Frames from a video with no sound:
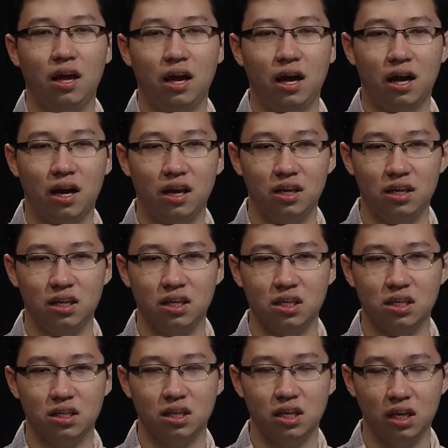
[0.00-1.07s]

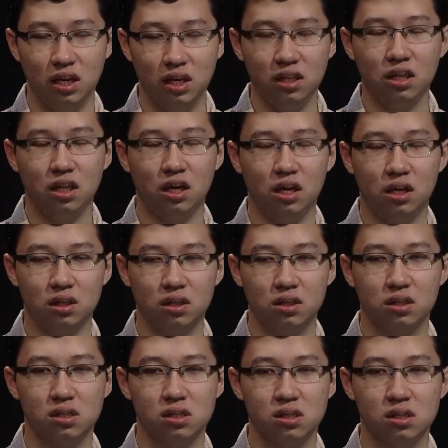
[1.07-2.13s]
I think that
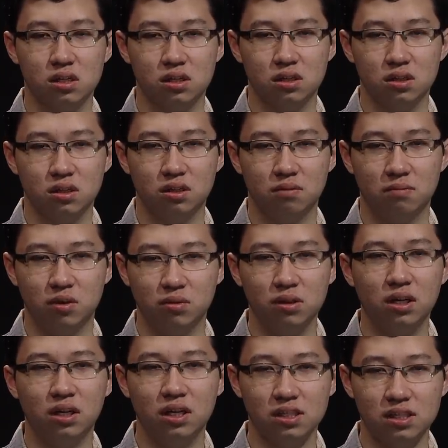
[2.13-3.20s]
the
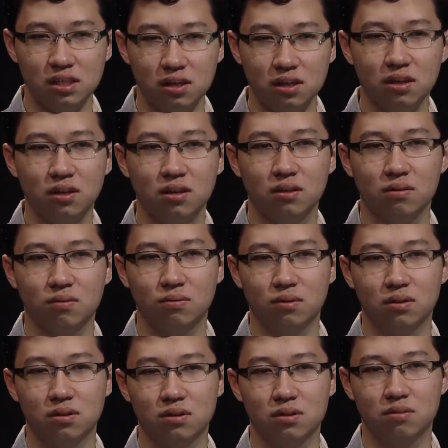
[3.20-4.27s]
Mona Lisa
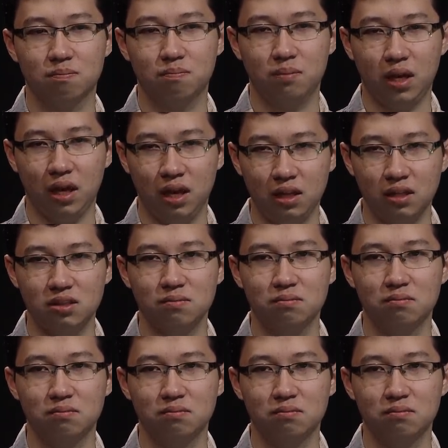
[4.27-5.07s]
was painted